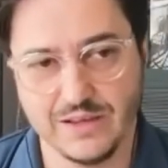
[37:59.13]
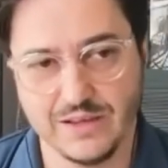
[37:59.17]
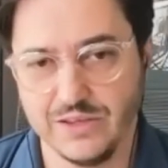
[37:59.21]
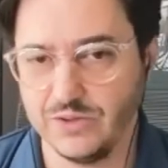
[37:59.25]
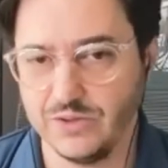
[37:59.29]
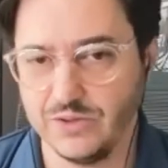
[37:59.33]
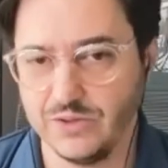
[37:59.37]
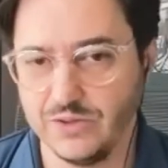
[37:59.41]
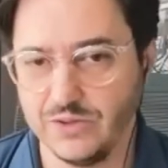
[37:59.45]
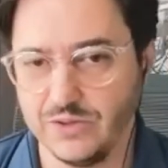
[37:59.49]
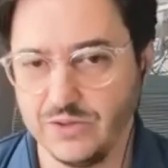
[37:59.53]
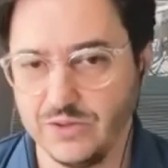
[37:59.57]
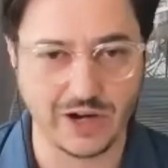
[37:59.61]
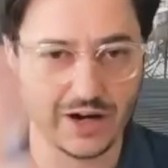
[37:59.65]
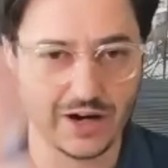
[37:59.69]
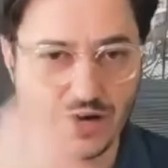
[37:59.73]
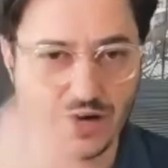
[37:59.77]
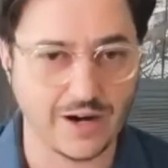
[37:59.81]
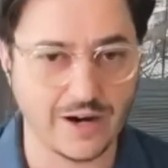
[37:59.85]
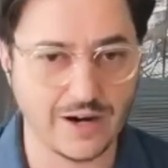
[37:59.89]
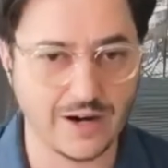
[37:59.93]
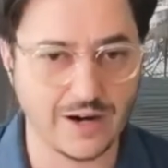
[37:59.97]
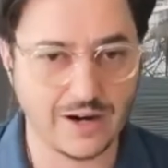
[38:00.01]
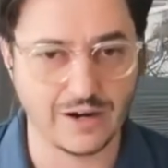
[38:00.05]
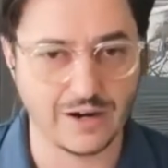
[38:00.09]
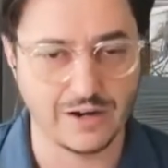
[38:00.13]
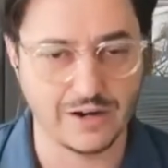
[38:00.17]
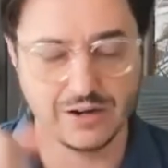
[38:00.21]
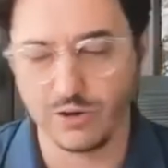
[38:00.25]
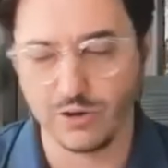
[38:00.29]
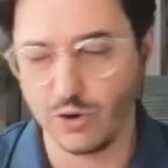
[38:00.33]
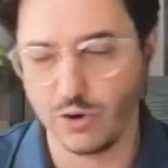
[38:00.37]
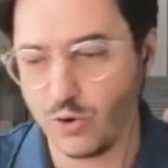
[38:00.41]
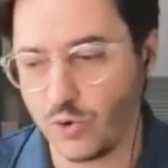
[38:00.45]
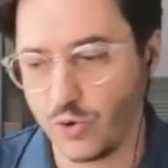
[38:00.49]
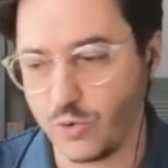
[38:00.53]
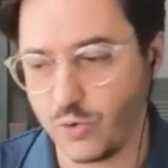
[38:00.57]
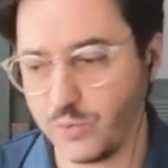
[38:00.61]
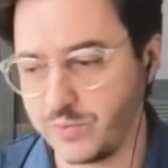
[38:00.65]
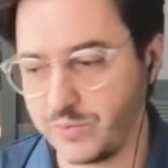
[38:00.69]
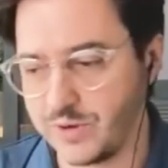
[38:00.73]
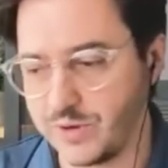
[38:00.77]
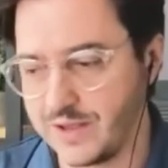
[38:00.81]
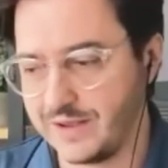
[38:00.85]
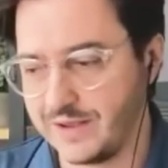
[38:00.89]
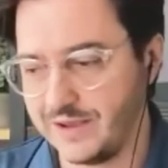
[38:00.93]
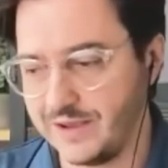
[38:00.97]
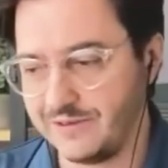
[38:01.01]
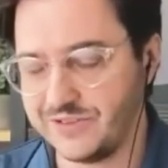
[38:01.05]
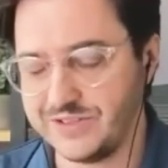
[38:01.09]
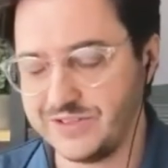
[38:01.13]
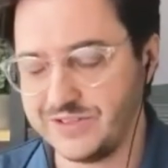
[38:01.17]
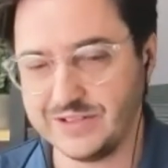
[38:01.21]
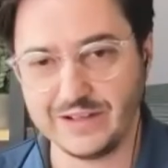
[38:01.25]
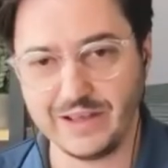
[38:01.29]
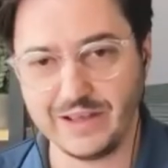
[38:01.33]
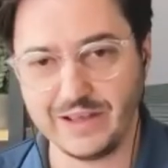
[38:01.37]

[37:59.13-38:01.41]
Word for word: you know, our car, our home, everything.